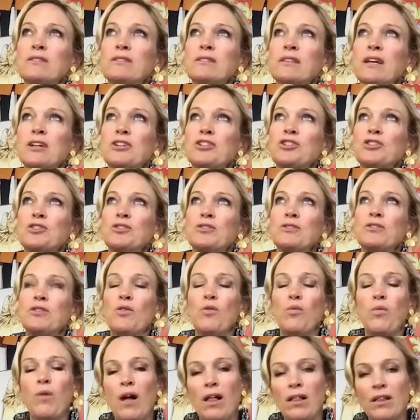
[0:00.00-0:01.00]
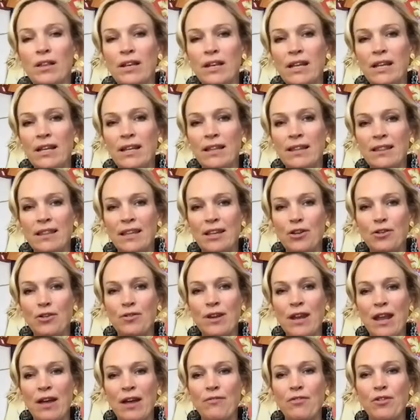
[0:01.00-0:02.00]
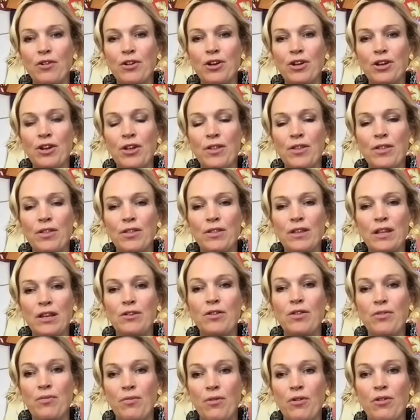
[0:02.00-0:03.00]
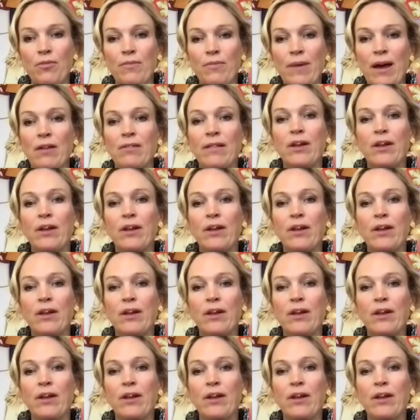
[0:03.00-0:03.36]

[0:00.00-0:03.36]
such good quality that you're never going to need to throw them out.